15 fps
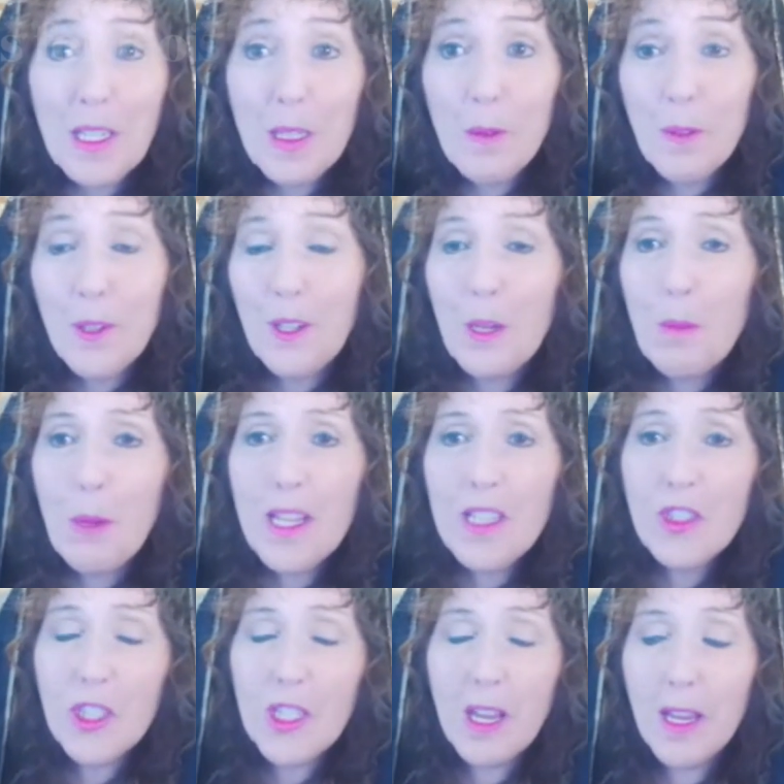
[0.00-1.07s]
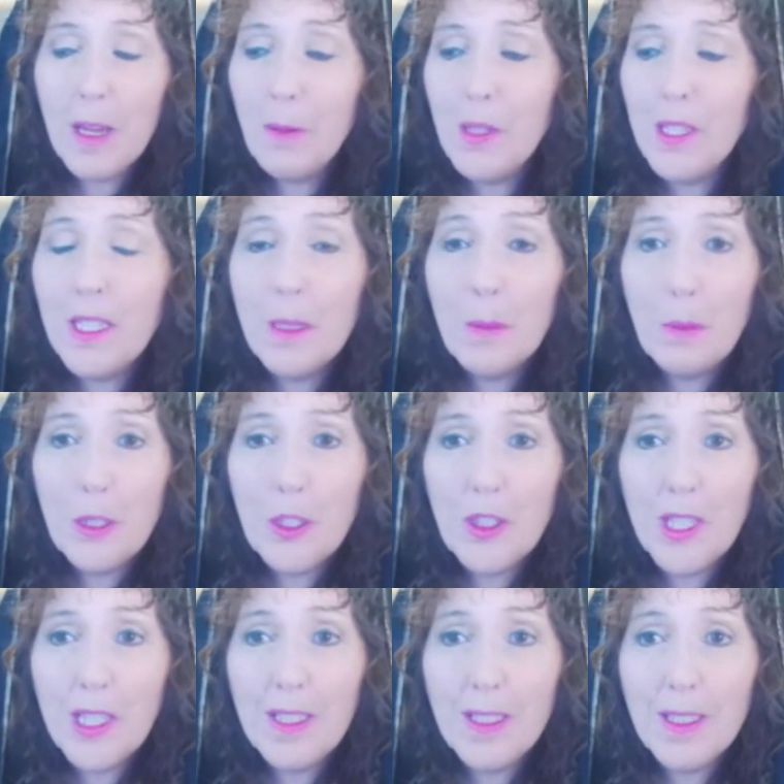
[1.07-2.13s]
you very much. I really
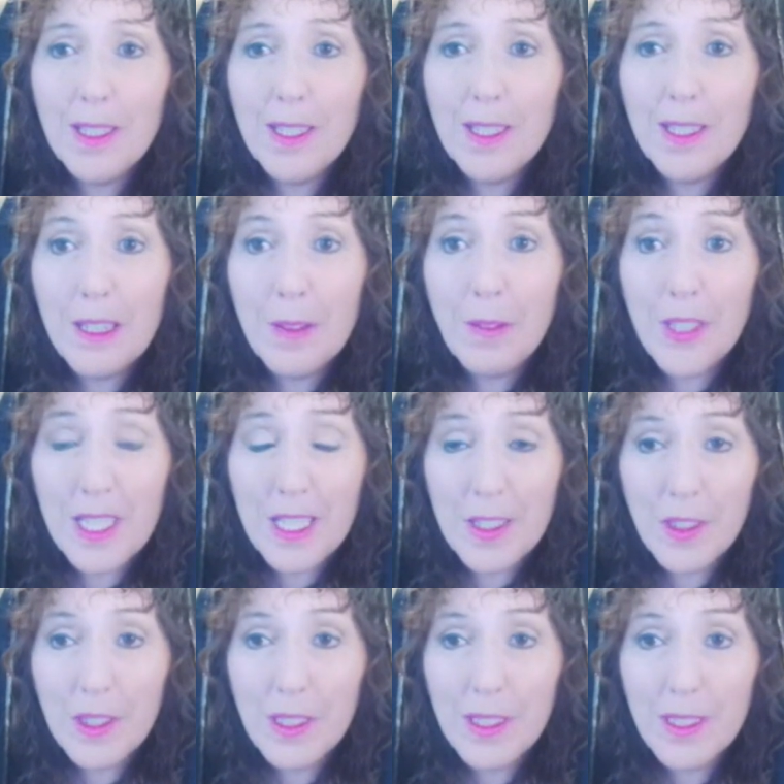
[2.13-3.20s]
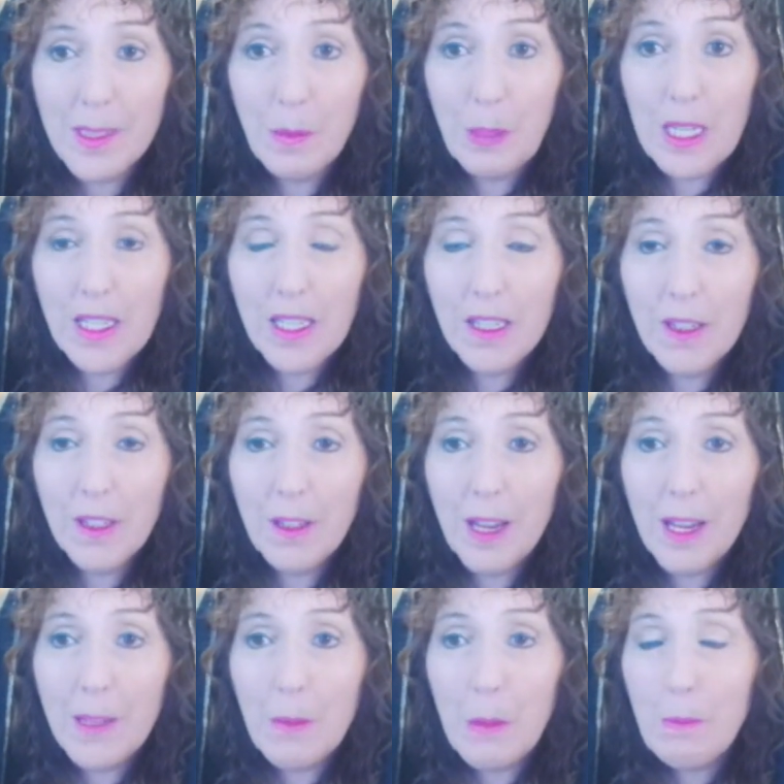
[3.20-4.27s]
appreciate the invitation to speak here.
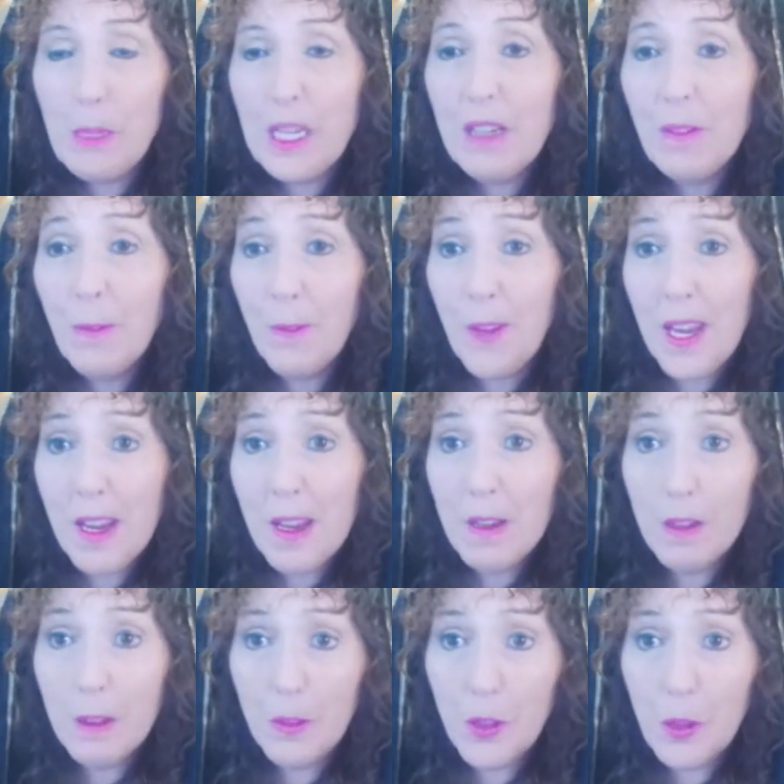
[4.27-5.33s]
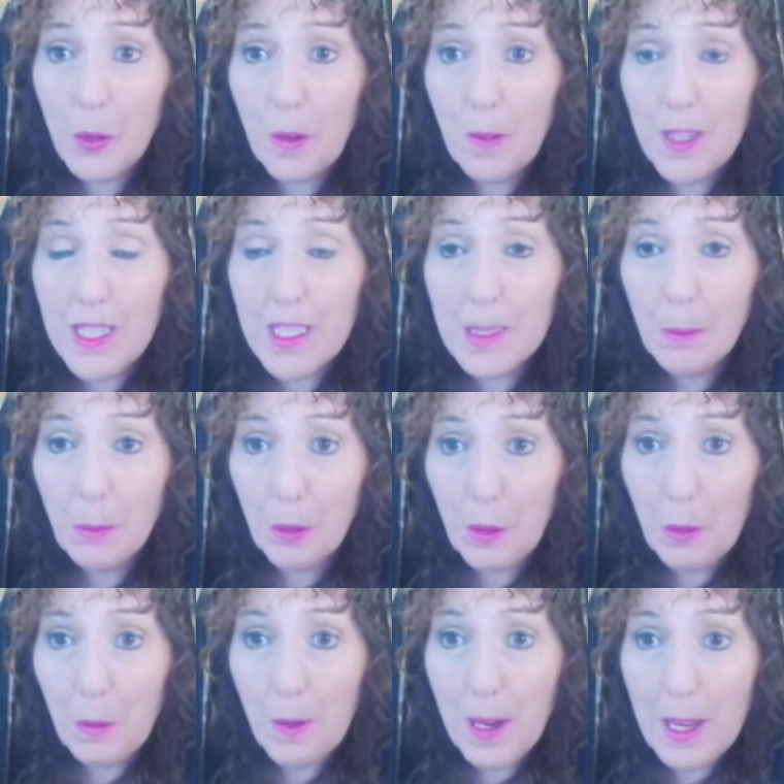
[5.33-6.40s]
I'm a big fan of Doreet's
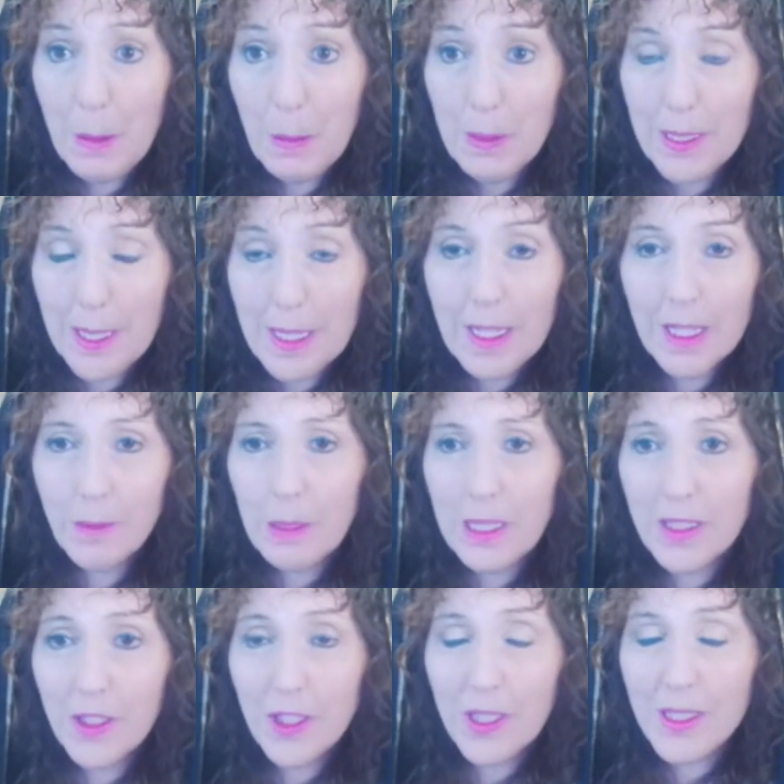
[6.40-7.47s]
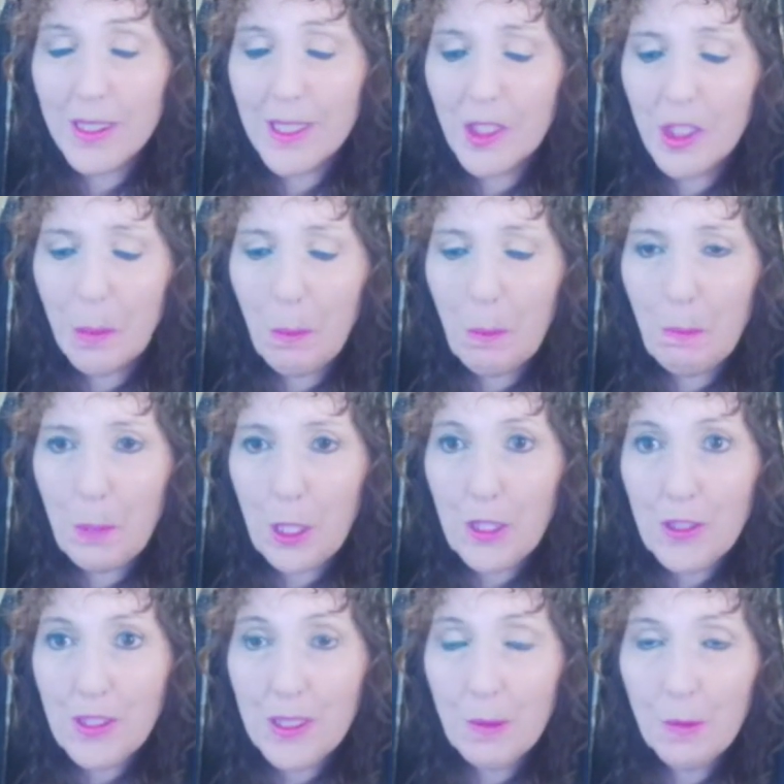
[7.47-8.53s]
programs because she's such a
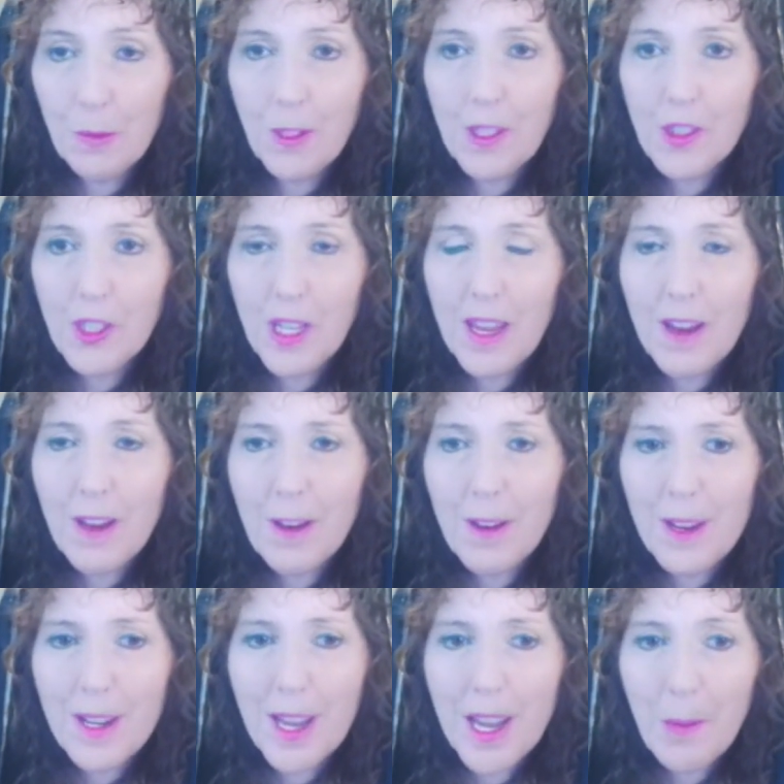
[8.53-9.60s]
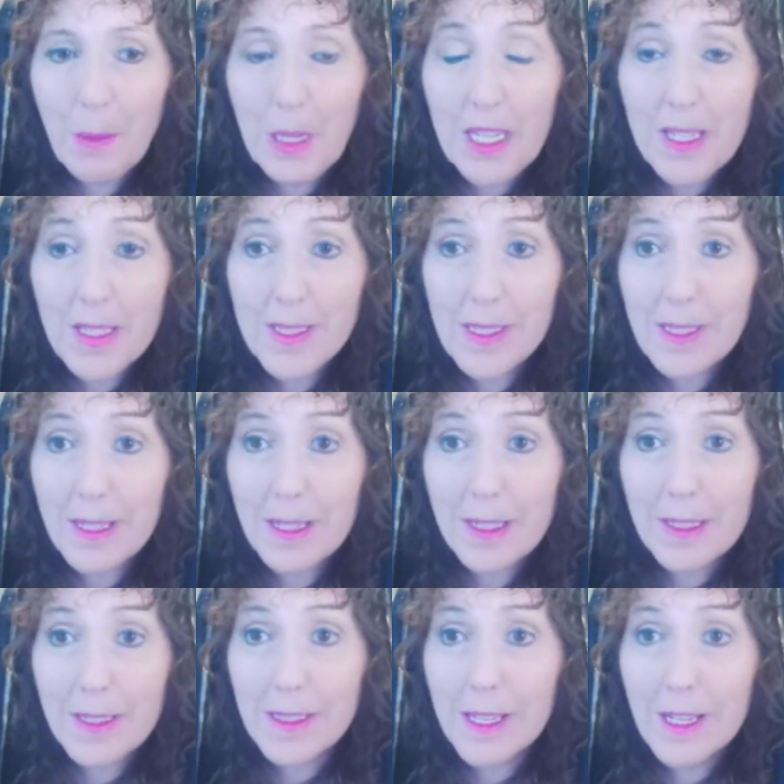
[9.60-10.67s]
burst of fresh air and happiness. And